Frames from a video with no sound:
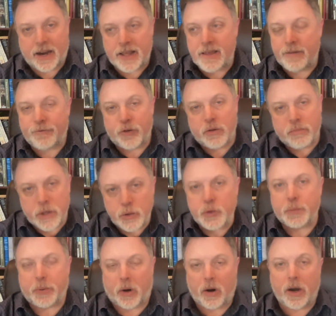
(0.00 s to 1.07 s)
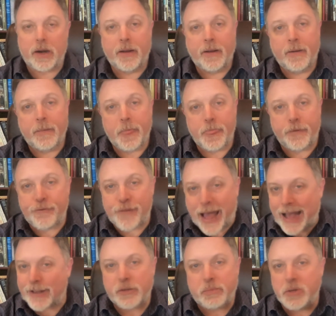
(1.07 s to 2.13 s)
And I think for the most part, the
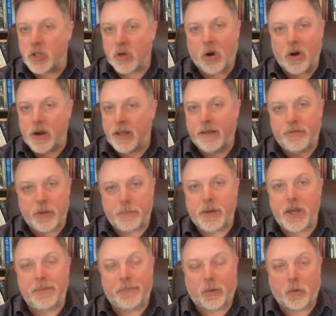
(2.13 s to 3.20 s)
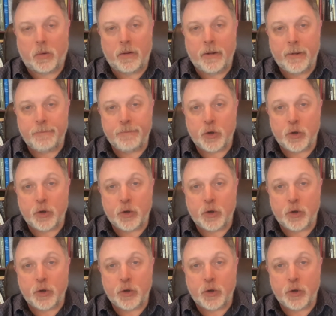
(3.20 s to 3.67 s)
vast majority of the people